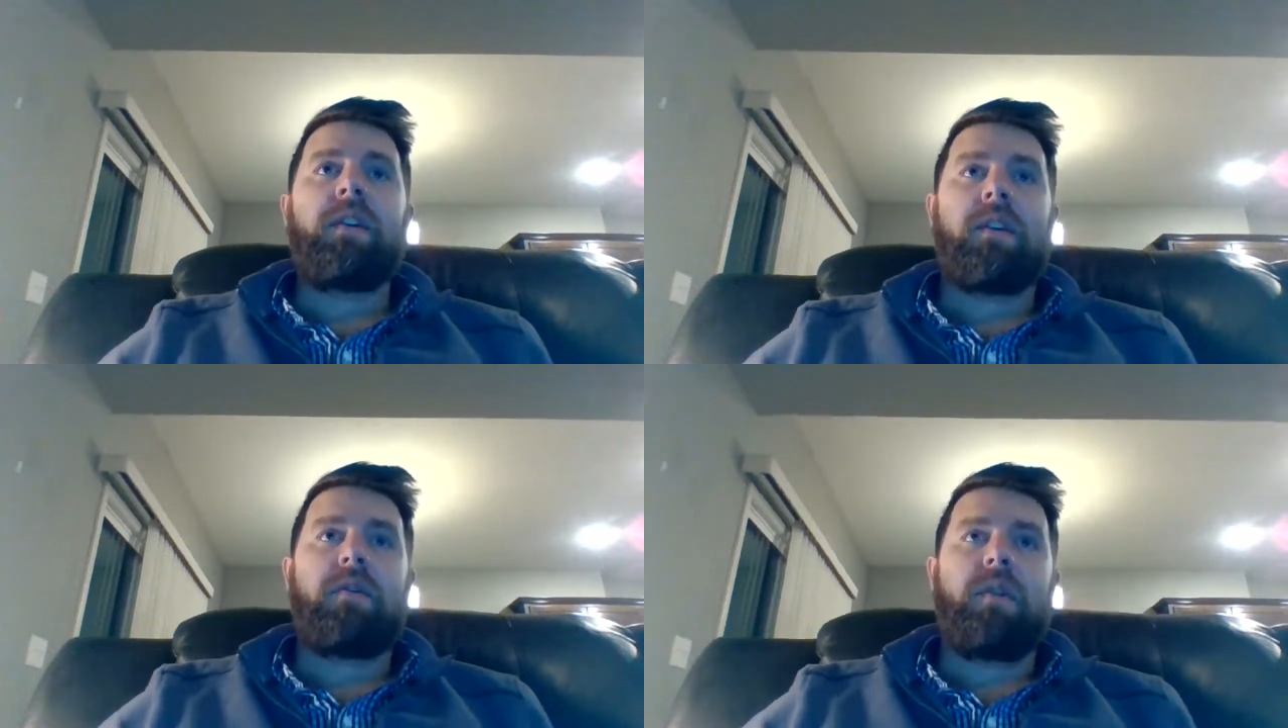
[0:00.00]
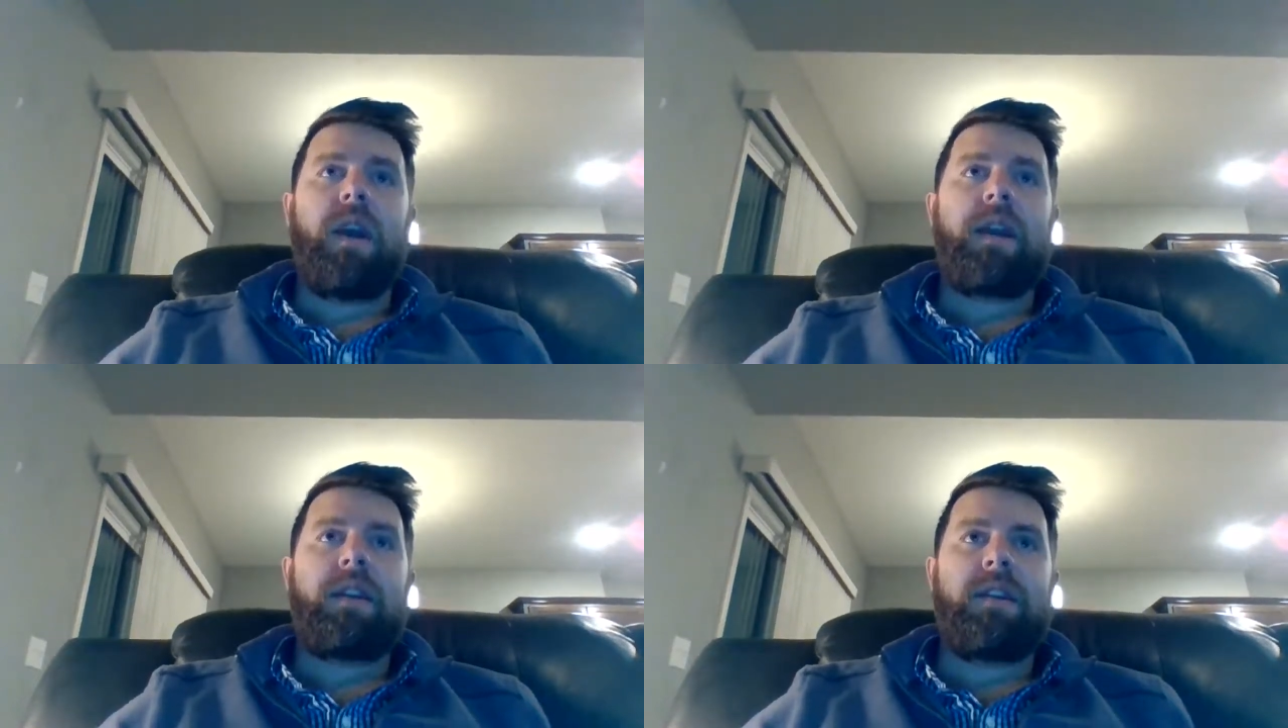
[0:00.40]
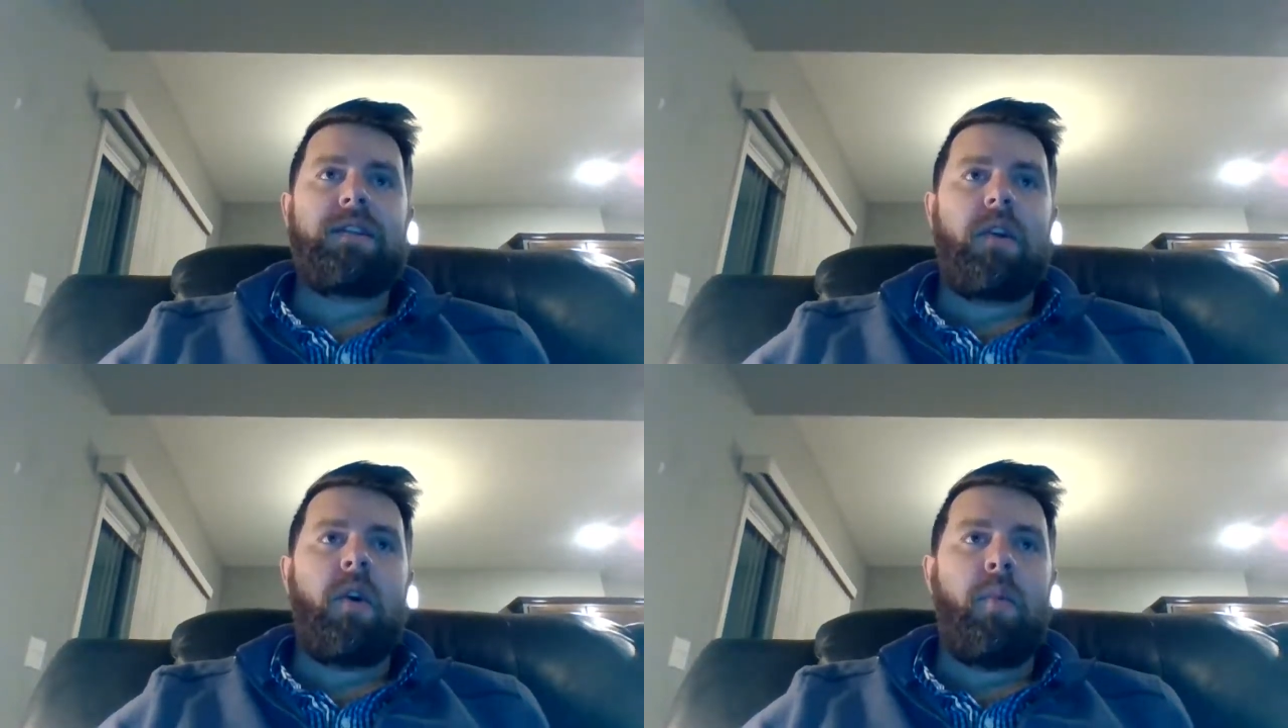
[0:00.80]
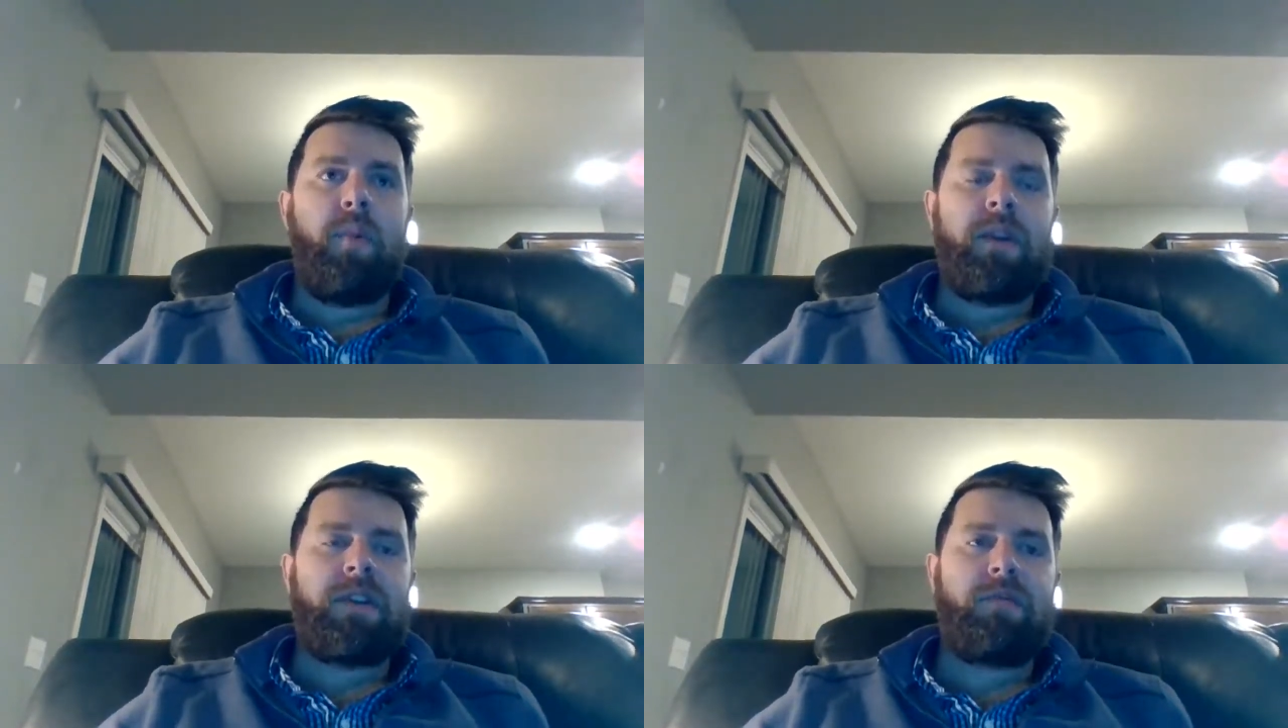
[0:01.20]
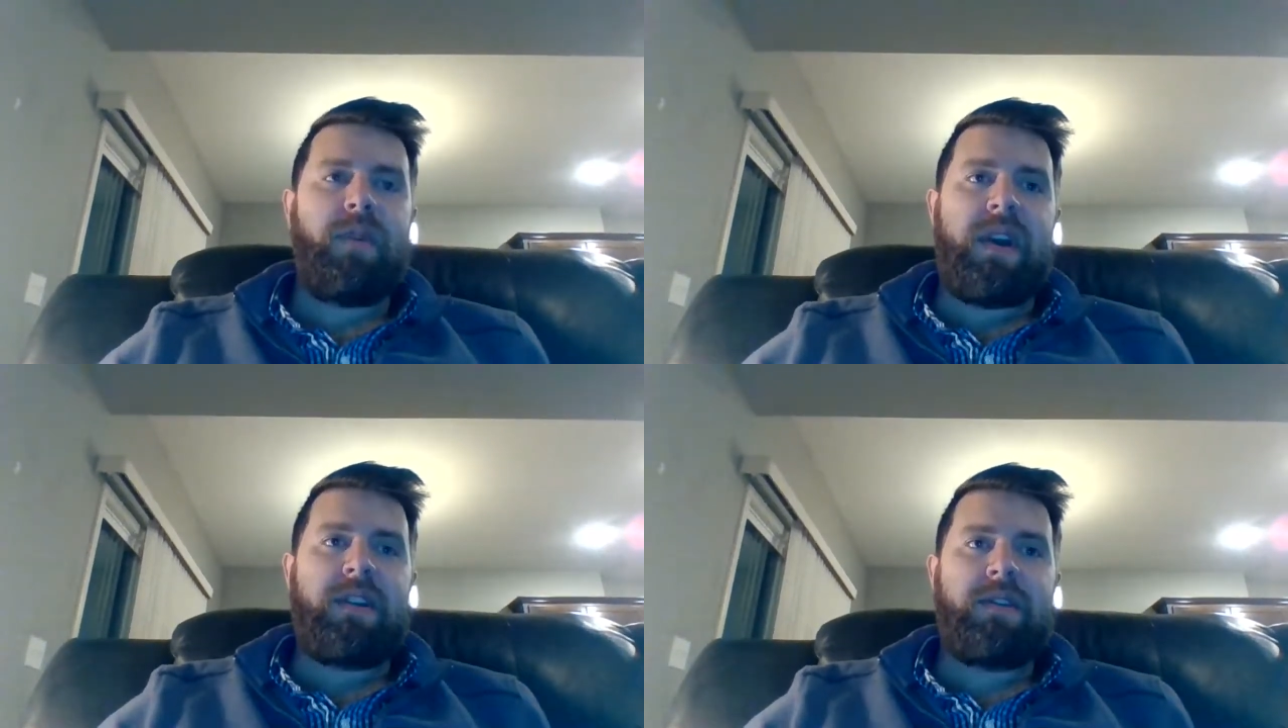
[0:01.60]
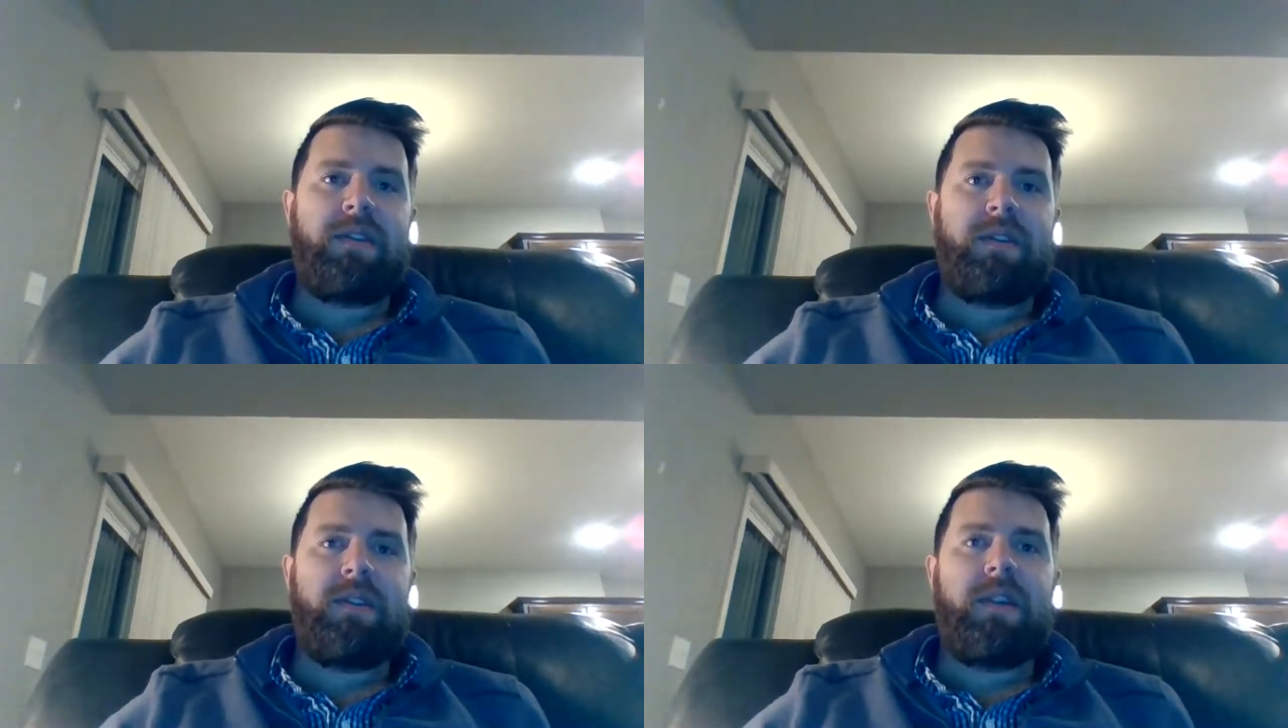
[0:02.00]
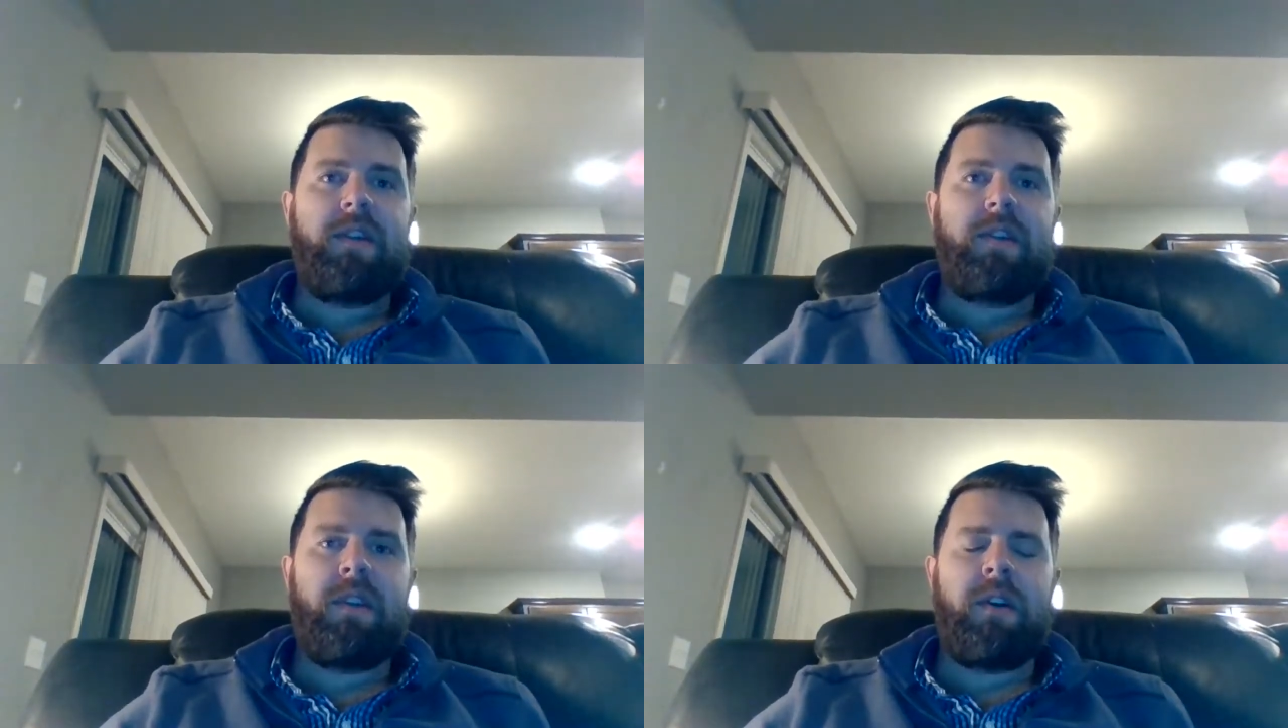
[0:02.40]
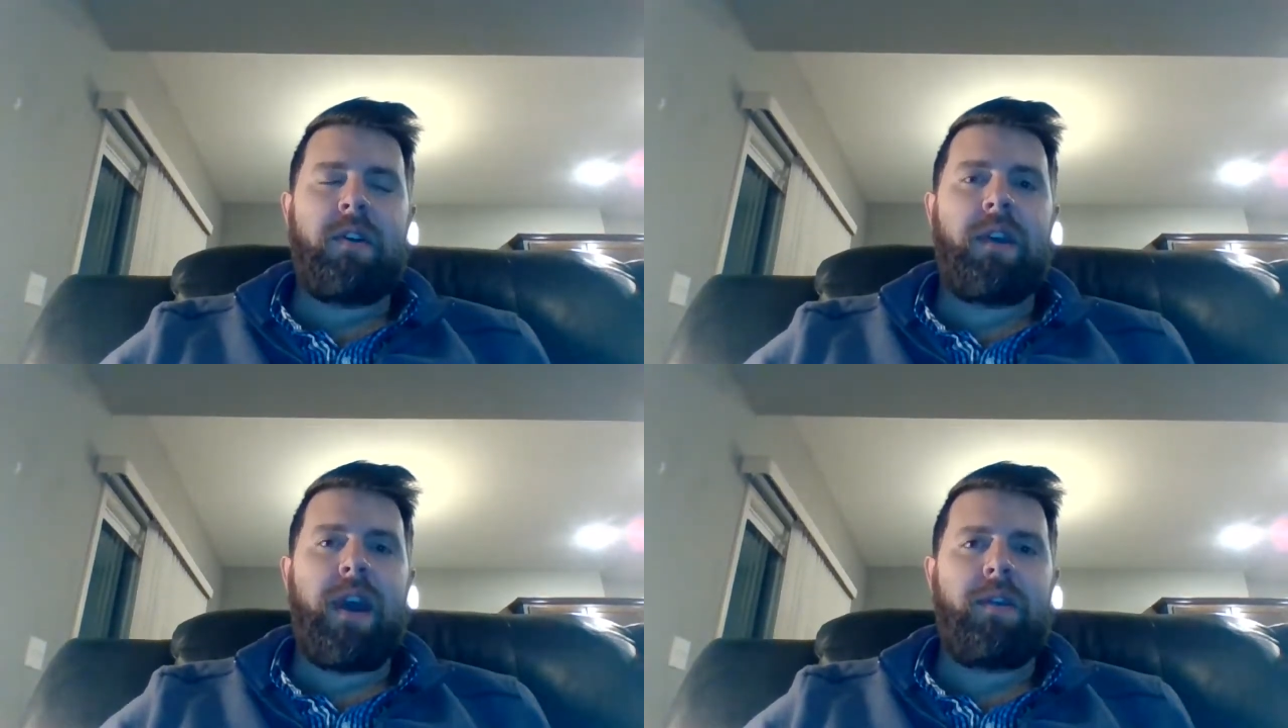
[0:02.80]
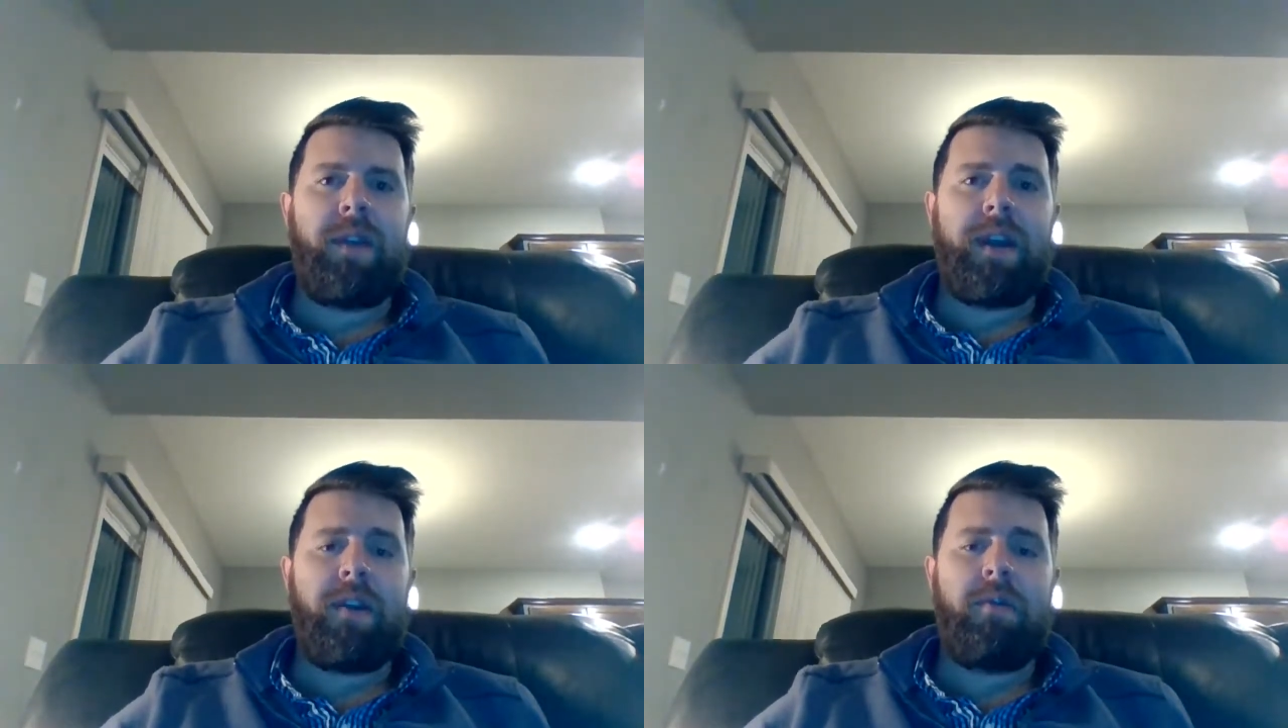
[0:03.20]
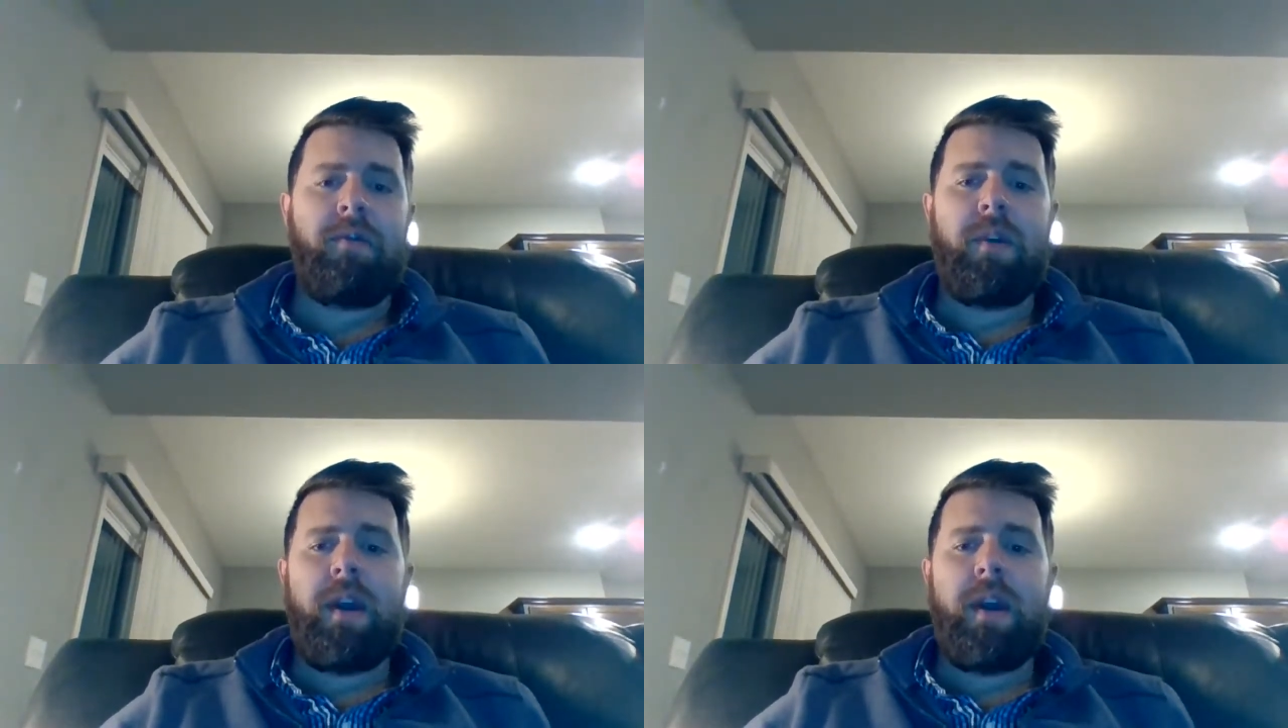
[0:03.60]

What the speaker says: to create this open space, kind of like